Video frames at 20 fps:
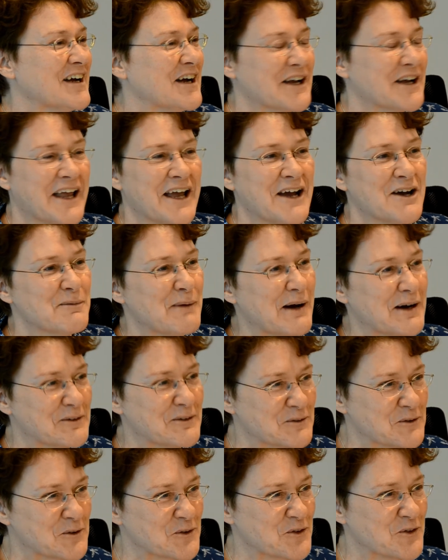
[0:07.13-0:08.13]
I care about
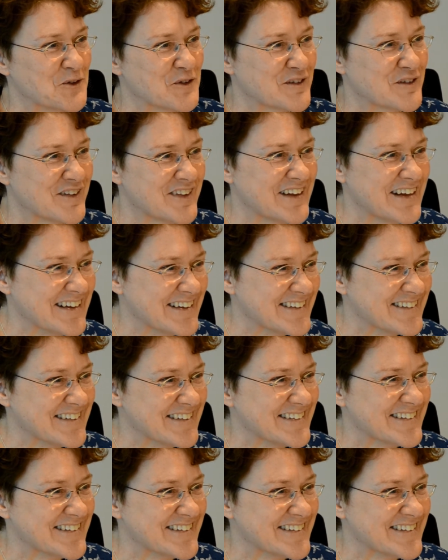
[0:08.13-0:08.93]
all sorts of things.